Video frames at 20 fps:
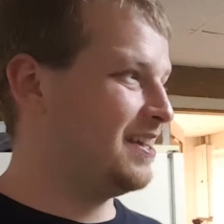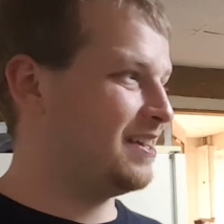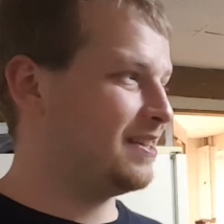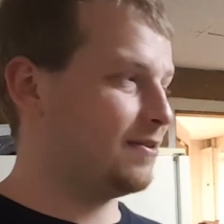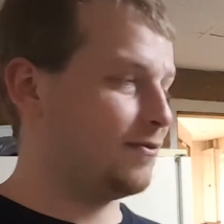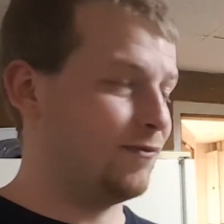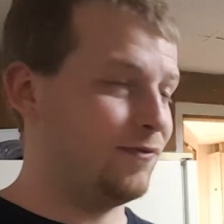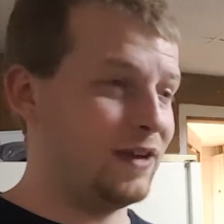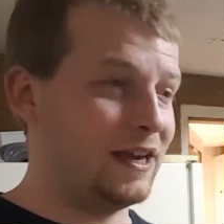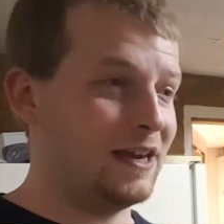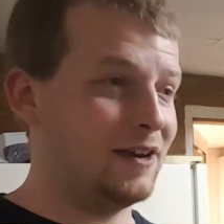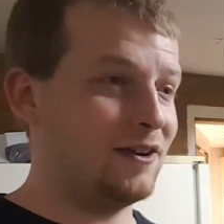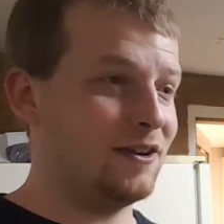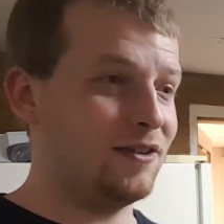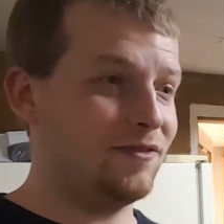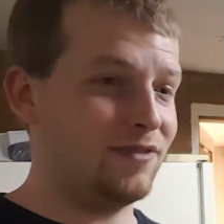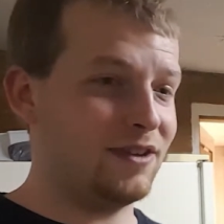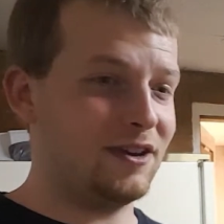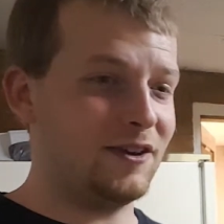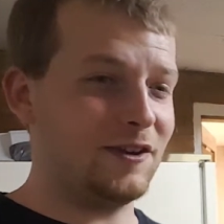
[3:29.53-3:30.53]
Very,
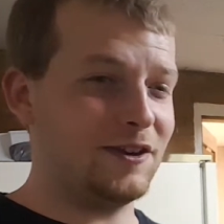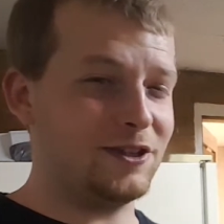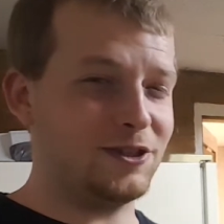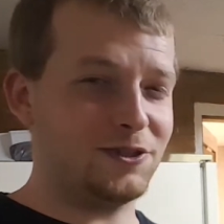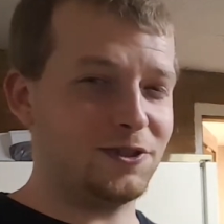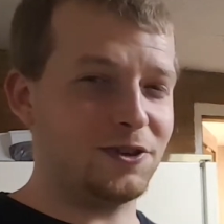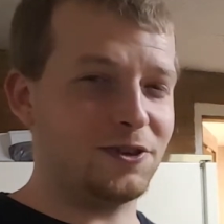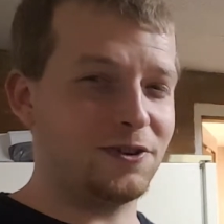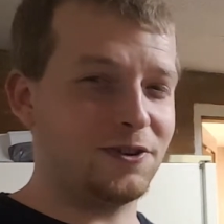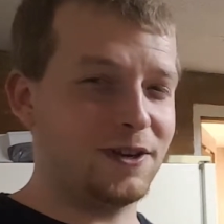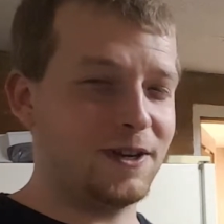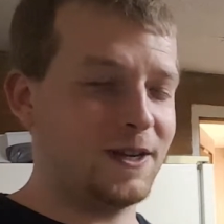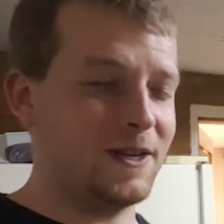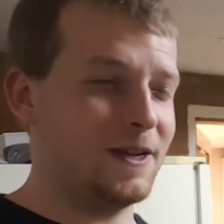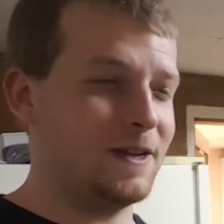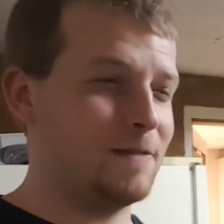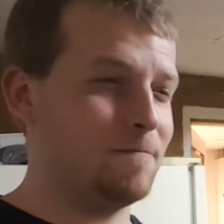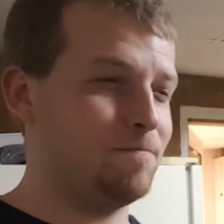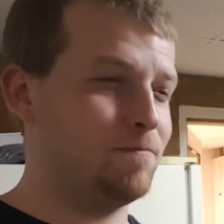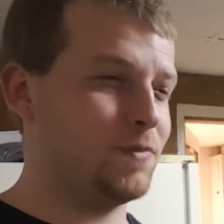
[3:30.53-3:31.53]
very
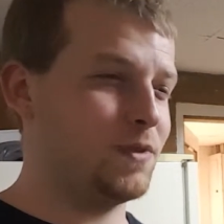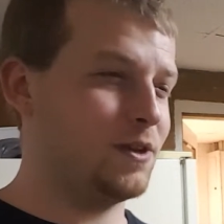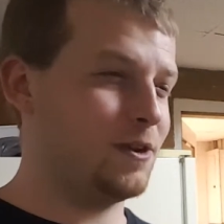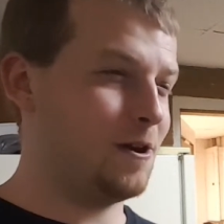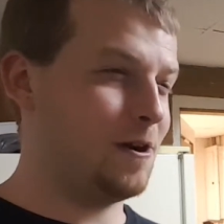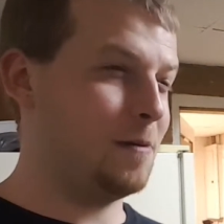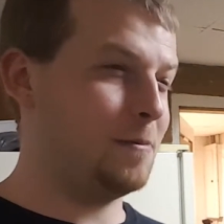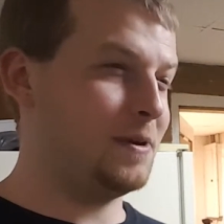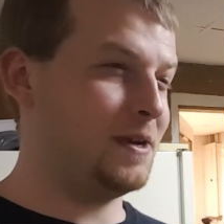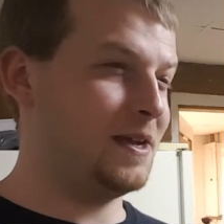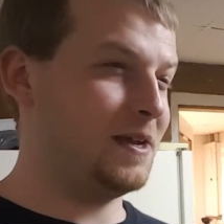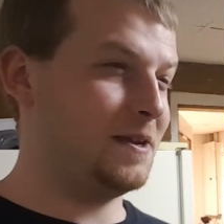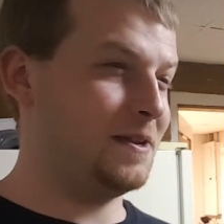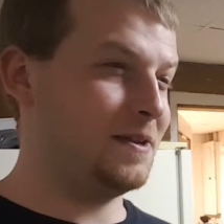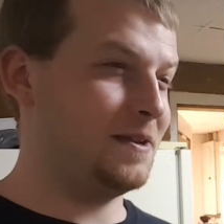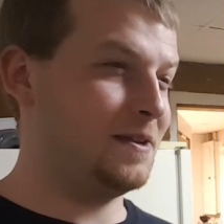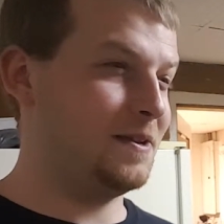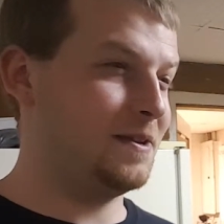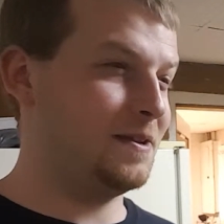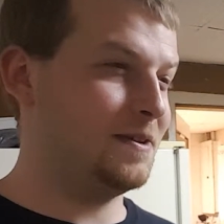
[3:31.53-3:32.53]
sugary,
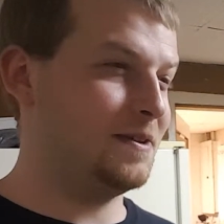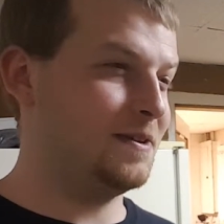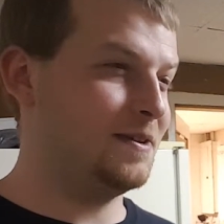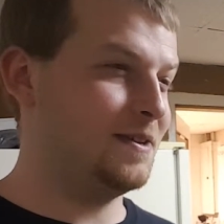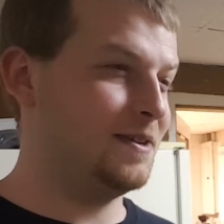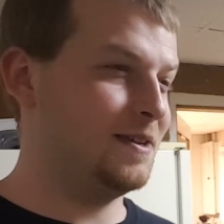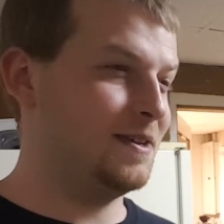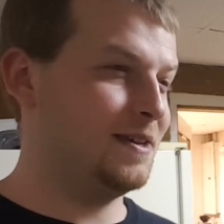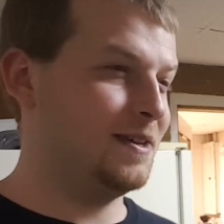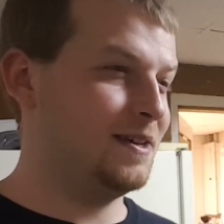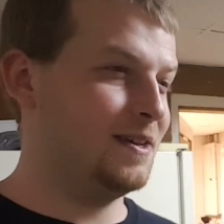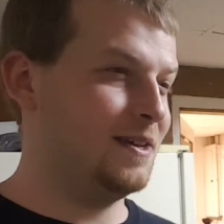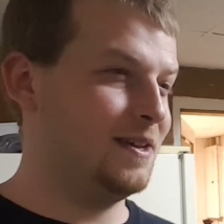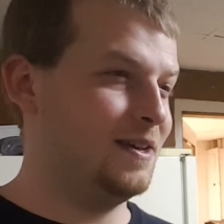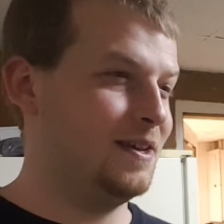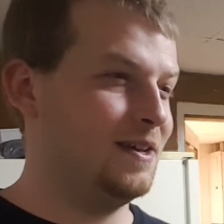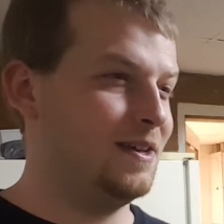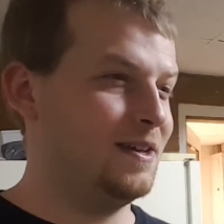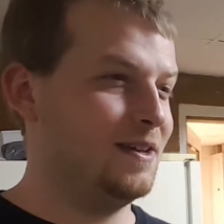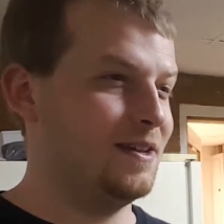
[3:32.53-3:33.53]
carbonated,
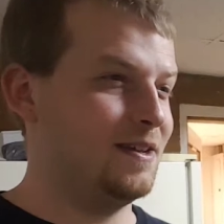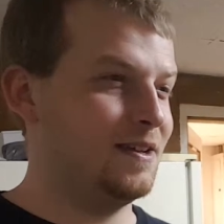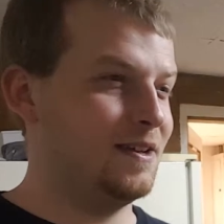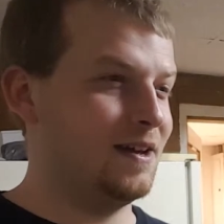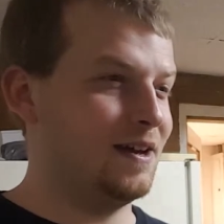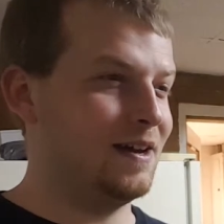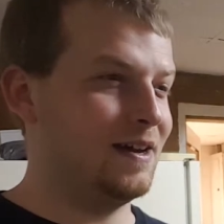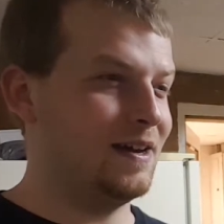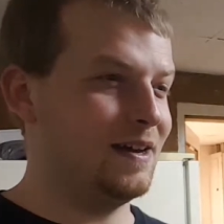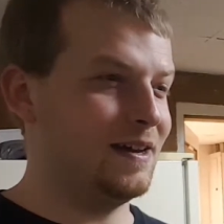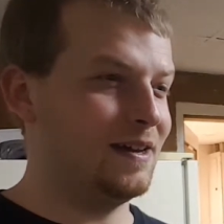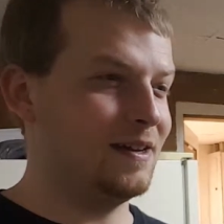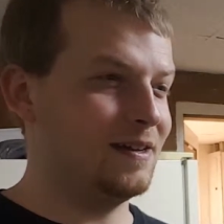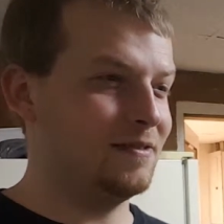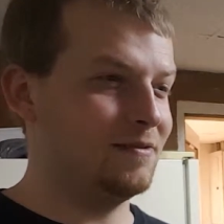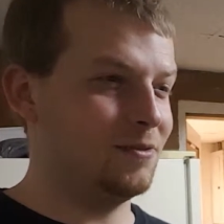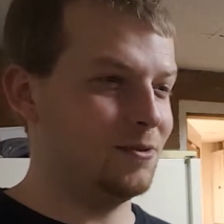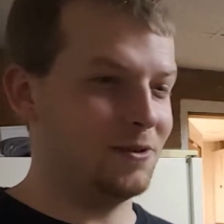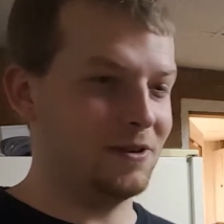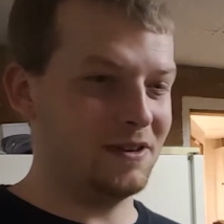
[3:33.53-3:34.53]

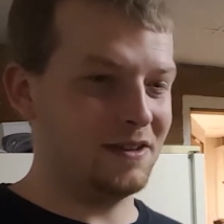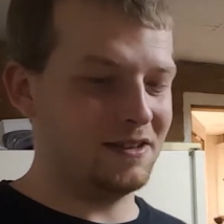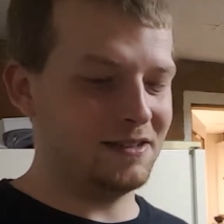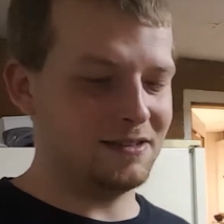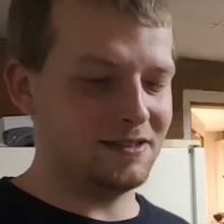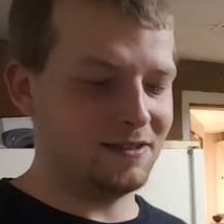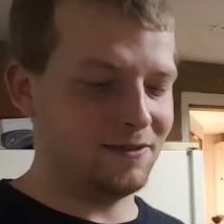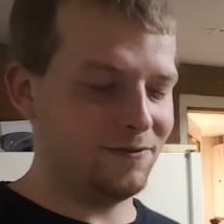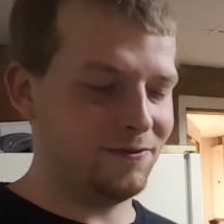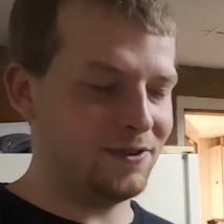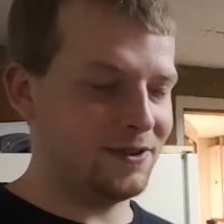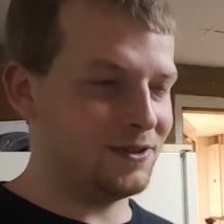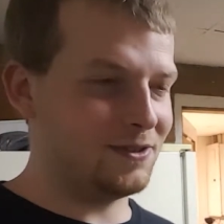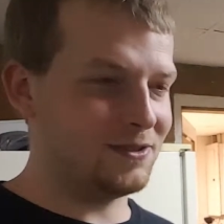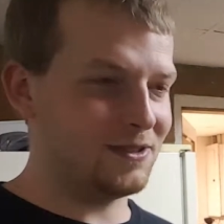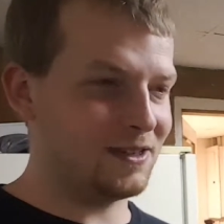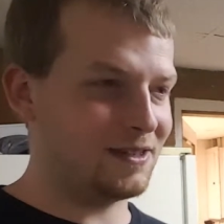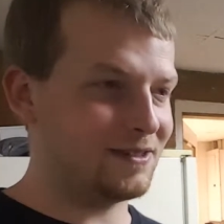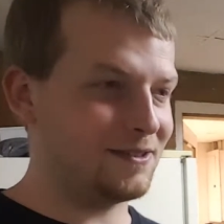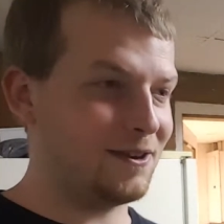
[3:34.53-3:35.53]
or at least it feels
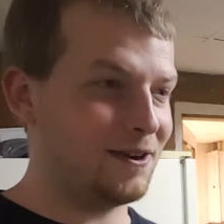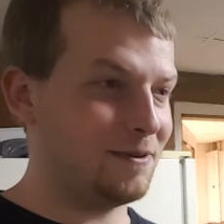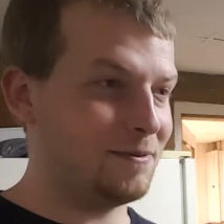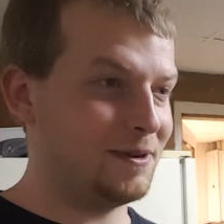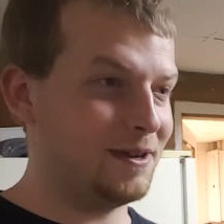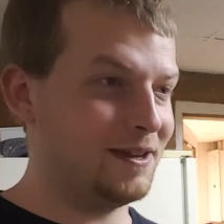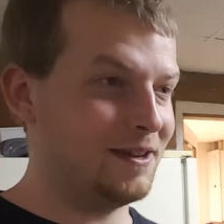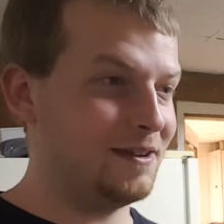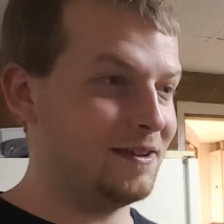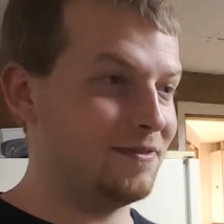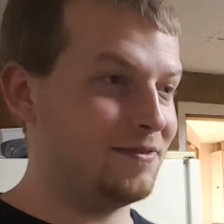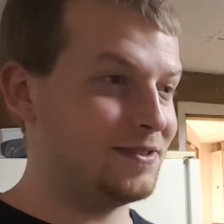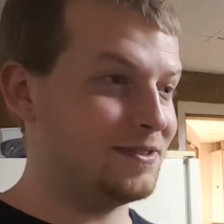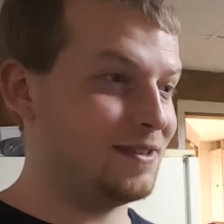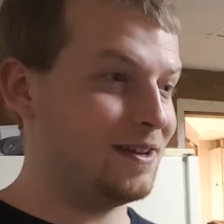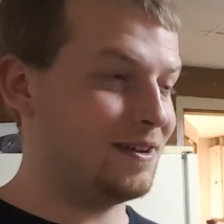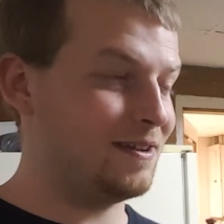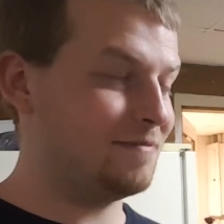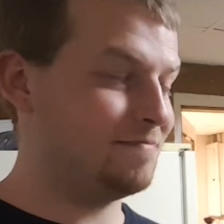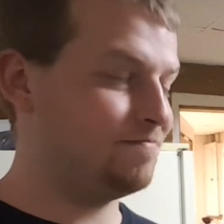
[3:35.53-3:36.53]
like it's carbonated if it's
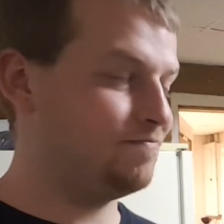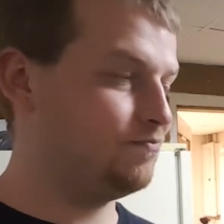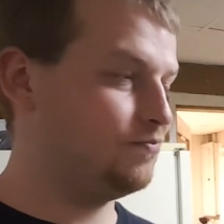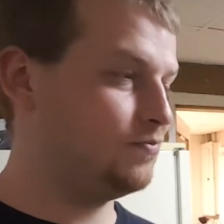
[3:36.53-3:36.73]
not.